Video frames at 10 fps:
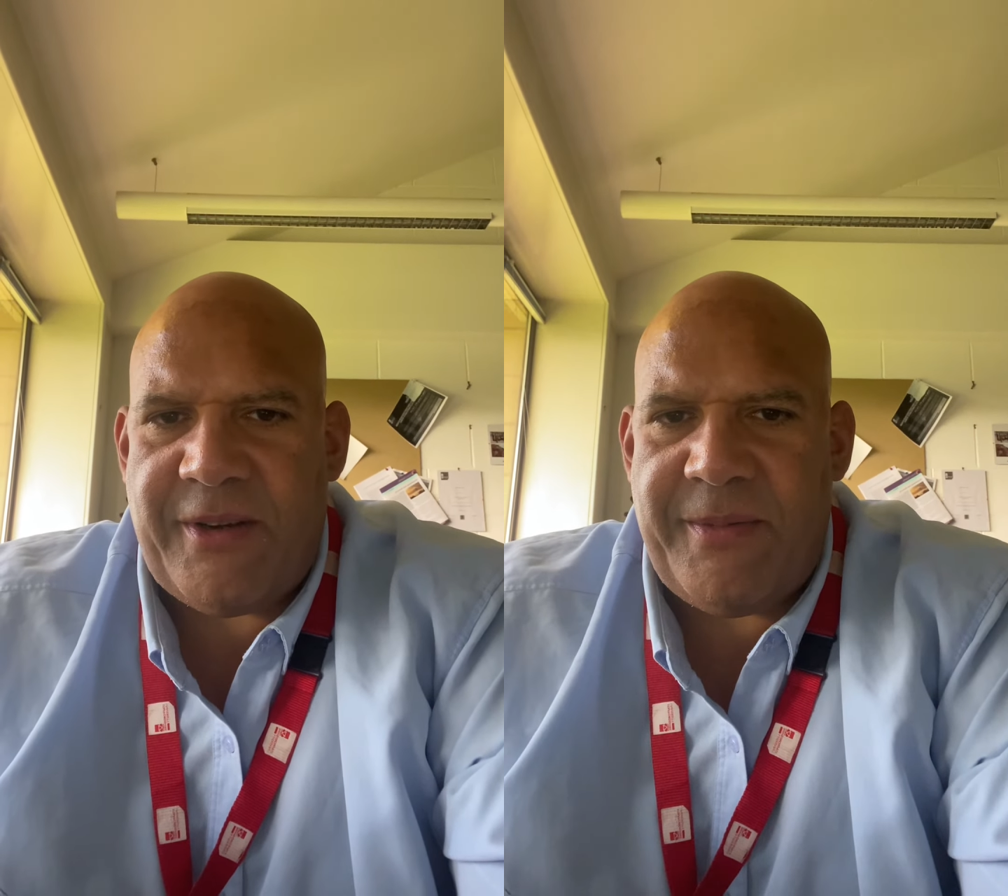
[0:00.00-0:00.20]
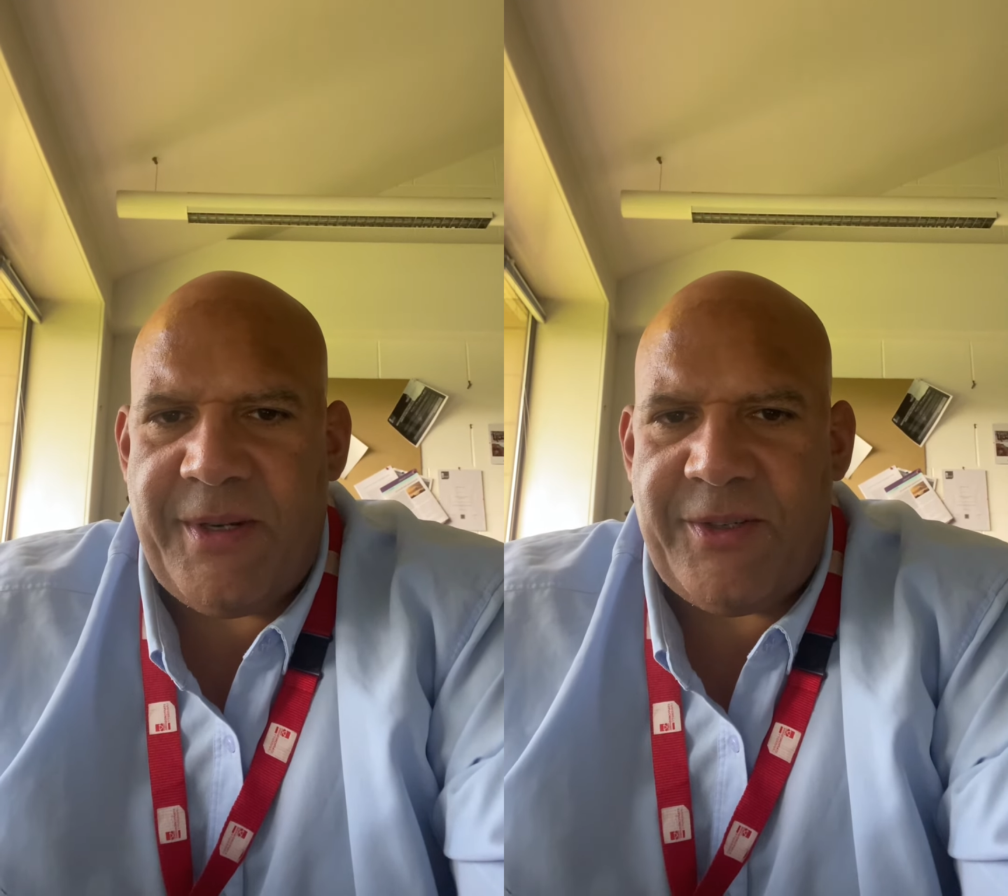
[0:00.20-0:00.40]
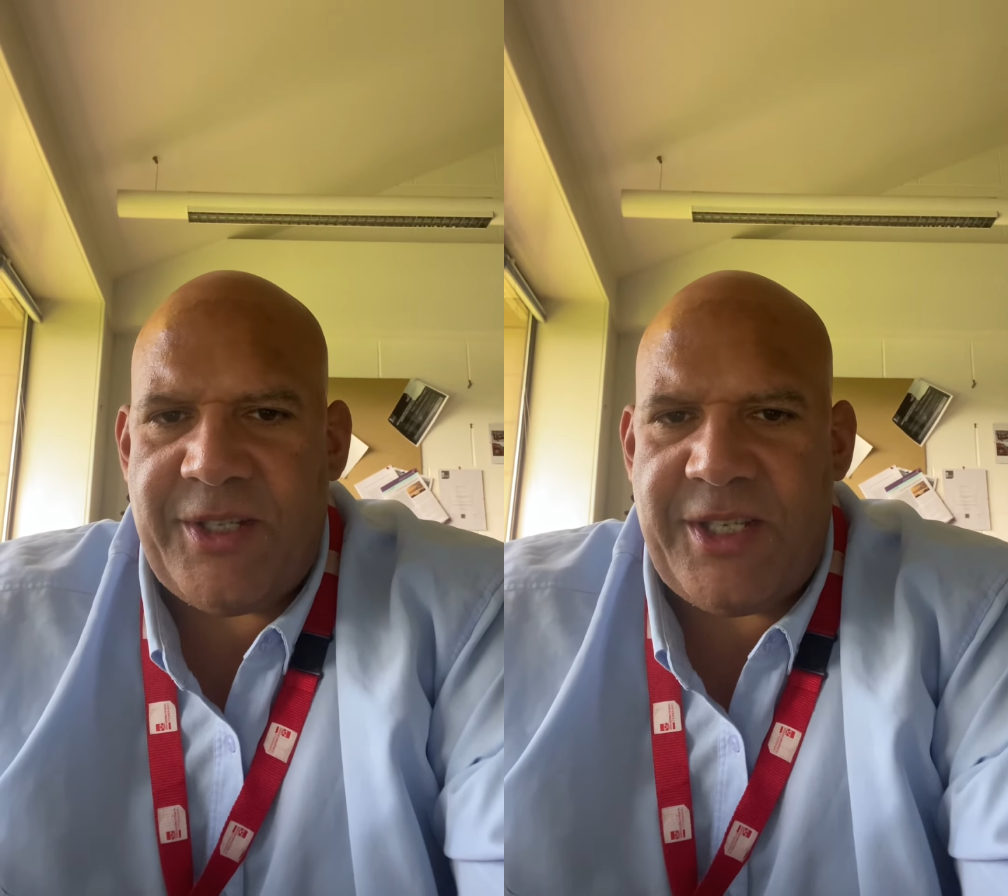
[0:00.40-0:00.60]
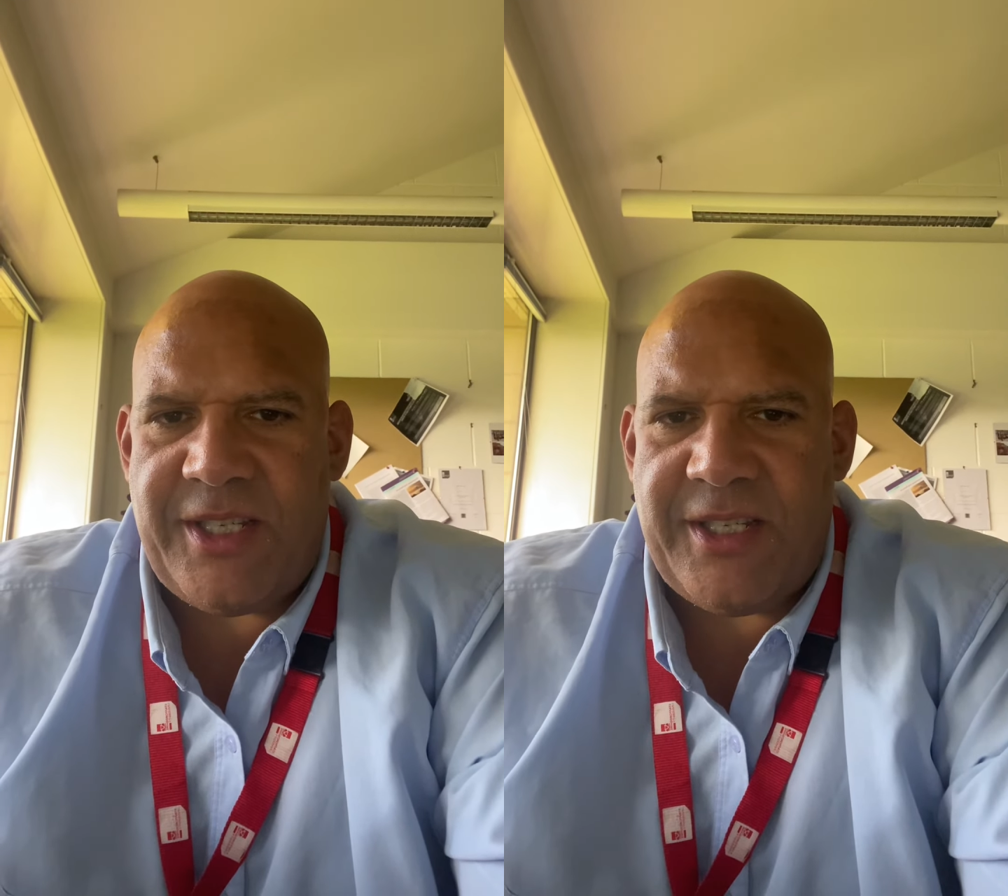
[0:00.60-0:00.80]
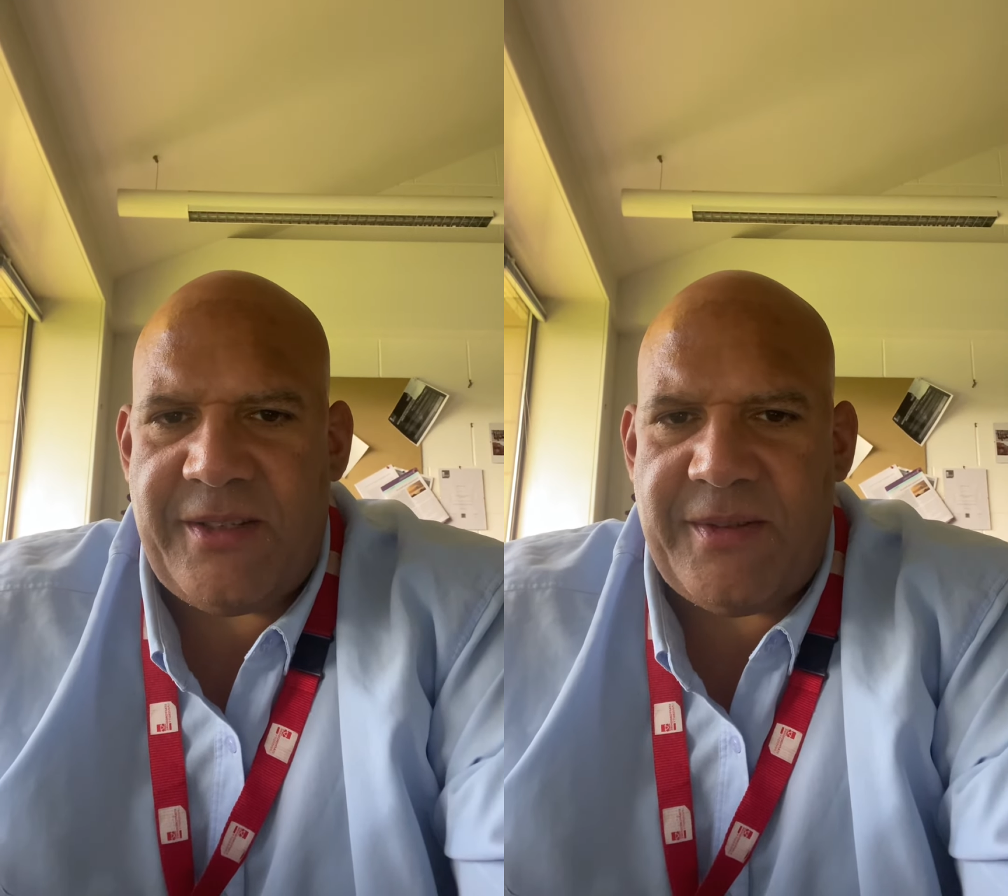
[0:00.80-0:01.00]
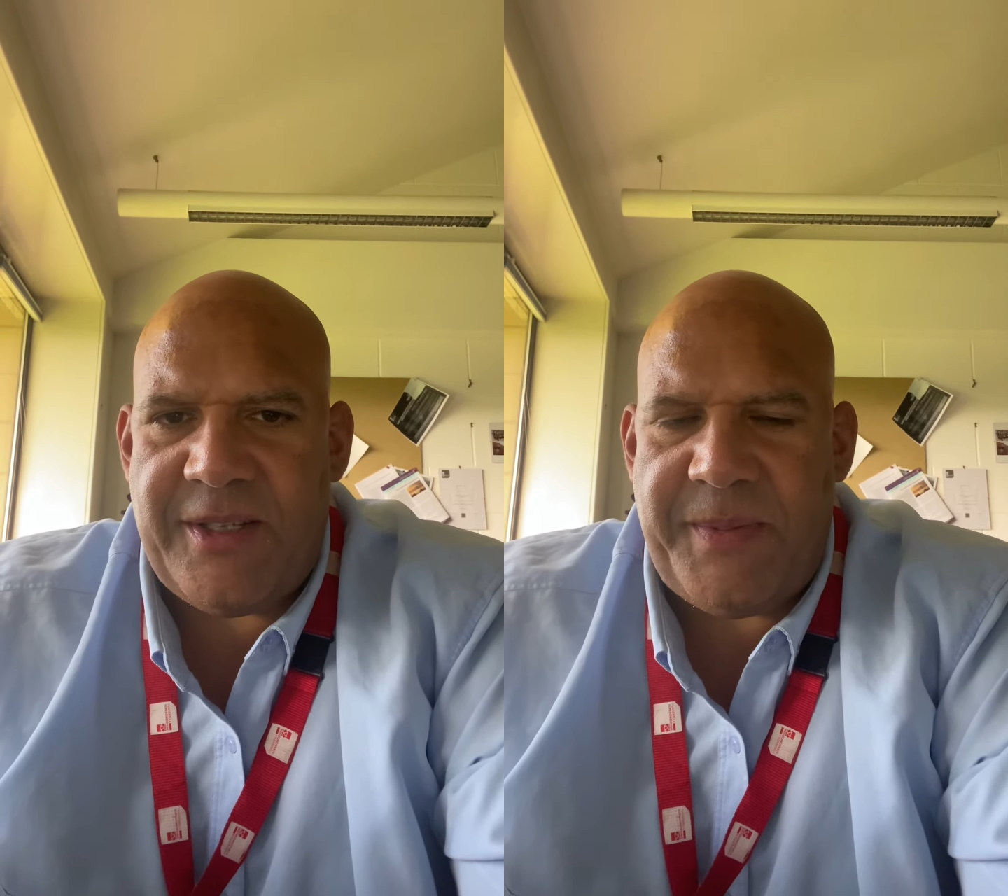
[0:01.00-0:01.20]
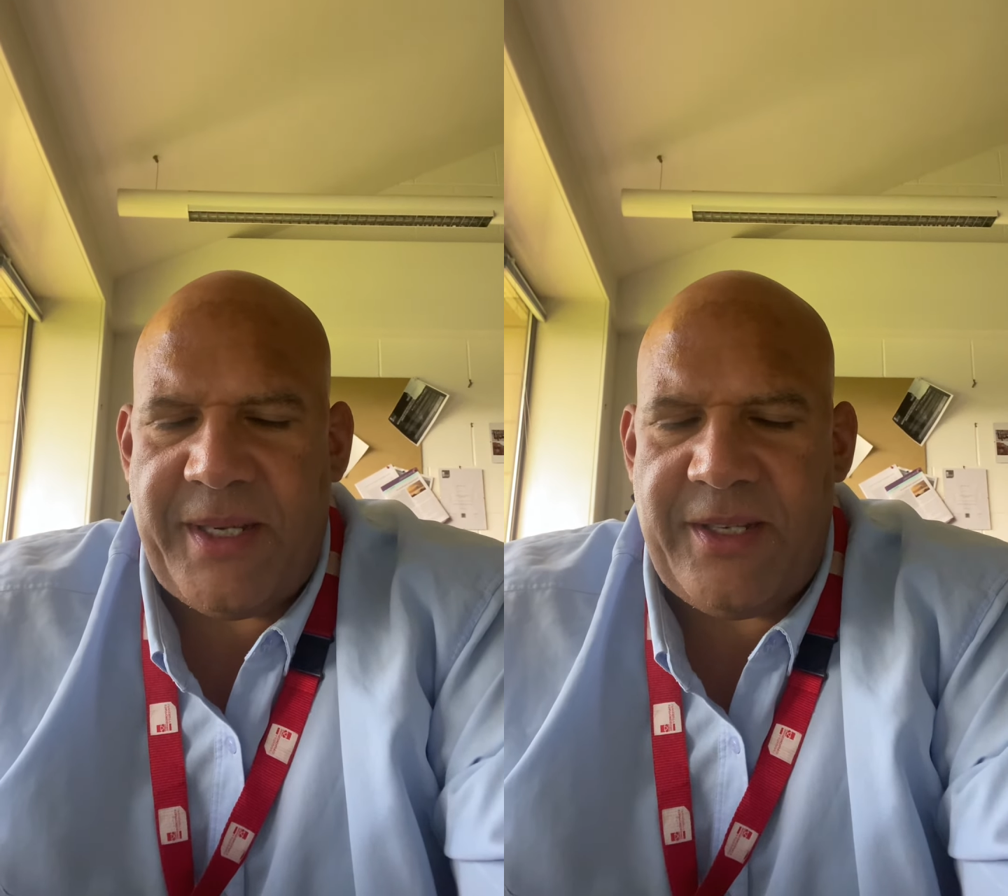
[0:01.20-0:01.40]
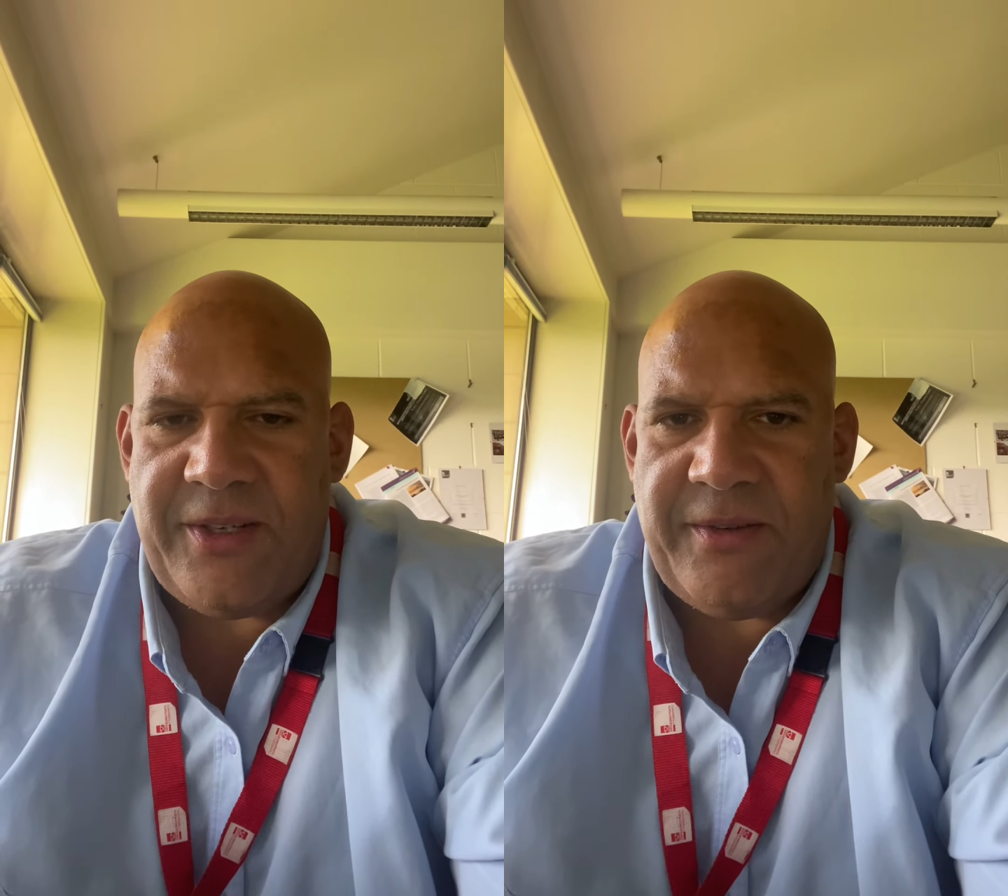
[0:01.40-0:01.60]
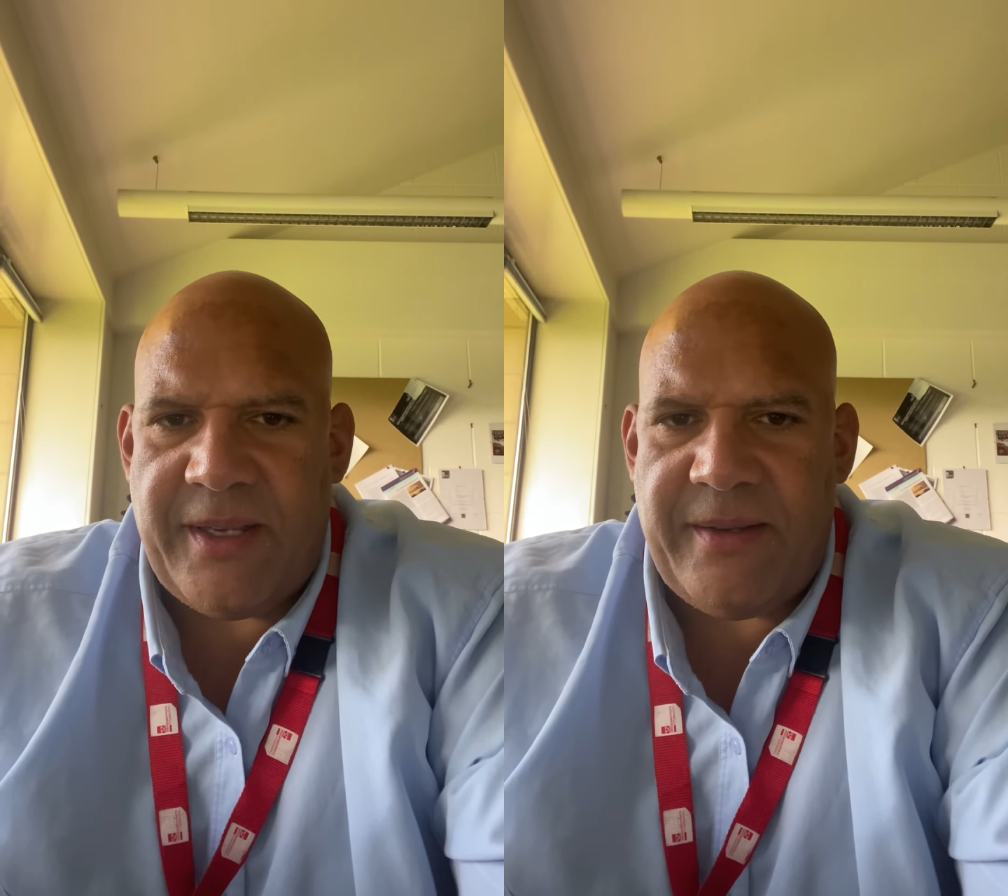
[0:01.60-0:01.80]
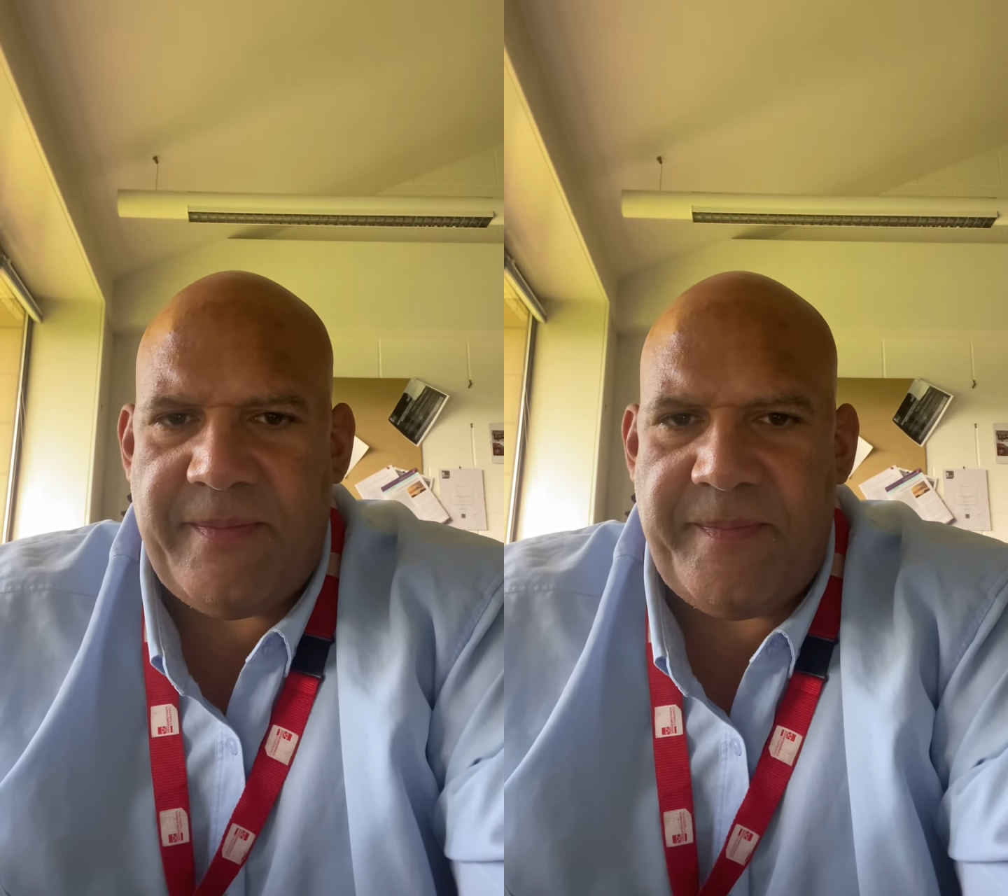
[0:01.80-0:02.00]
criminal justice system to speak to you.